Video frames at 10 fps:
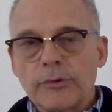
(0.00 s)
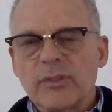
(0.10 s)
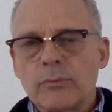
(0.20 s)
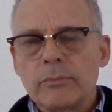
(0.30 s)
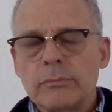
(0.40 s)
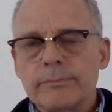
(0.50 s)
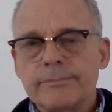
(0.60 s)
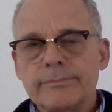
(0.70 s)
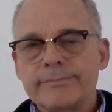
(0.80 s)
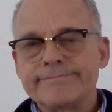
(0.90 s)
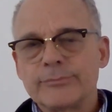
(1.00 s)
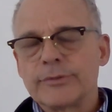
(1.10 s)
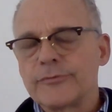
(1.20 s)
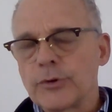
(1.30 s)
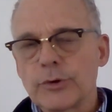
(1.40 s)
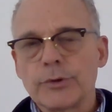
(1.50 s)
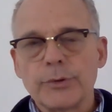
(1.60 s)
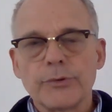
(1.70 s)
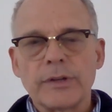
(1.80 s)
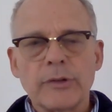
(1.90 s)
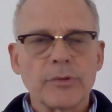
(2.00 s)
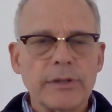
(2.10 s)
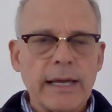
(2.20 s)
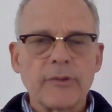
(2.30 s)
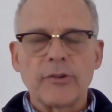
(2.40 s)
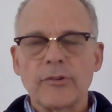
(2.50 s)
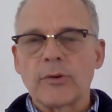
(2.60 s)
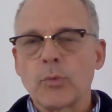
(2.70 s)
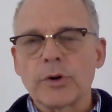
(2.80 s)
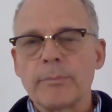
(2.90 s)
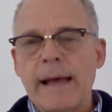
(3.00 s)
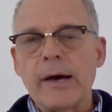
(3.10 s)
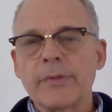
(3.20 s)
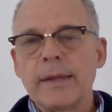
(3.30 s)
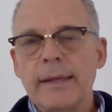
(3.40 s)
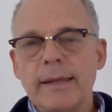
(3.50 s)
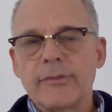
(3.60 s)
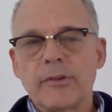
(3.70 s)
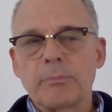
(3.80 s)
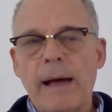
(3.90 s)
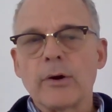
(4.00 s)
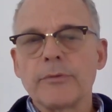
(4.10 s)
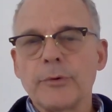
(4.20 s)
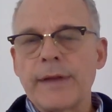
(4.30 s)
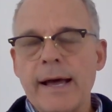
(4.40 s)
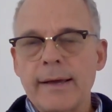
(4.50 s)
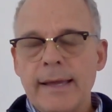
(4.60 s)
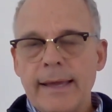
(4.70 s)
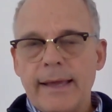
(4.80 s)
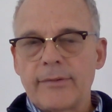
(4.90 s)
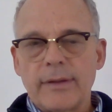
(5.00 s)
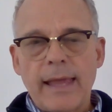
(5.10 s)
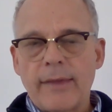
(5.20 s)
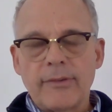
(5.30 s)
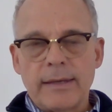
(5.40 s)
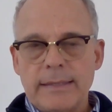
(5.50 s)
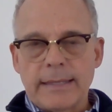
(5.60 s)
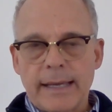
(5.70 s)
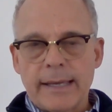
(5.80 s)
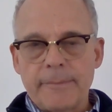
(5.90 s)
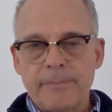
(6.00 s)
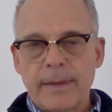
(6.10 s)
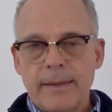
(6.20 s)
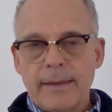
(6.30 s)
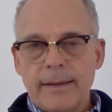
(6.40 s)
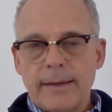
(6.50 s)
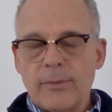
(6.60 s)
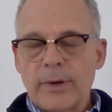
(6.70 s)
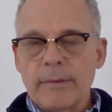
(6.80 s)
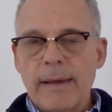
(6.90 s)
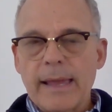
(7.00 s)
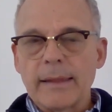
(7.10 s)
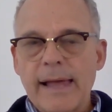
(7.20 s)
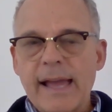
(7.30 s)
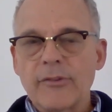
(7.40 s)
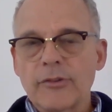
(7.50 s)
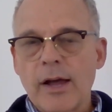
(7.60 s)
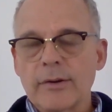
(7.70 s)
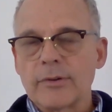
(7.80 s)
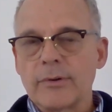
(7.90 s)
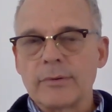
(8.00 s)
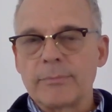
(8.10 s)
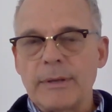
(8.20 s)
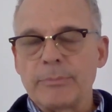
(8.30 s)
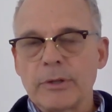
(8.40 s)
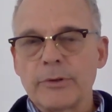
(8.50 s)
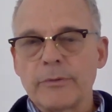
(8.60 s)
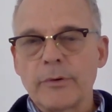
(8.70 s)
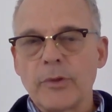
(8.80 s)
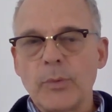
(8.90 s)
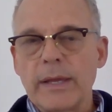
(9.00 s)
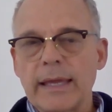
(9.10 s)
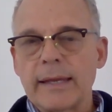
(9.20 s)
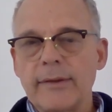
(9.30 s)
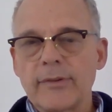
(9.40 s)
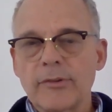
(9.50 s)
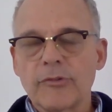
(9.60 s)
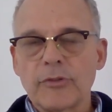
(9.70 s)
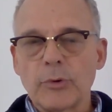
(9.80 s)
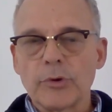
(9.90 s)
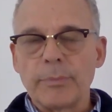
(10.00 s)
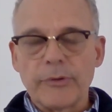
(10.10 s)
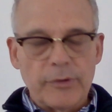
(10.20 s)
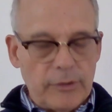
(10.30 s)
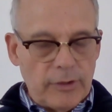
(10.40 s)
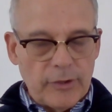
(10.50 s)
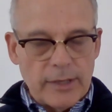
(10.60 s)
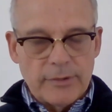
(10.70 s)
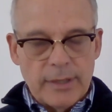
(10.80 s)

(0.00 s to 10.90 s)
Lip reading: and referrals and introductions and word of mouth is as powerful now as any time. One of my clients talked to people over the weekend. He's in the solar business. He talked to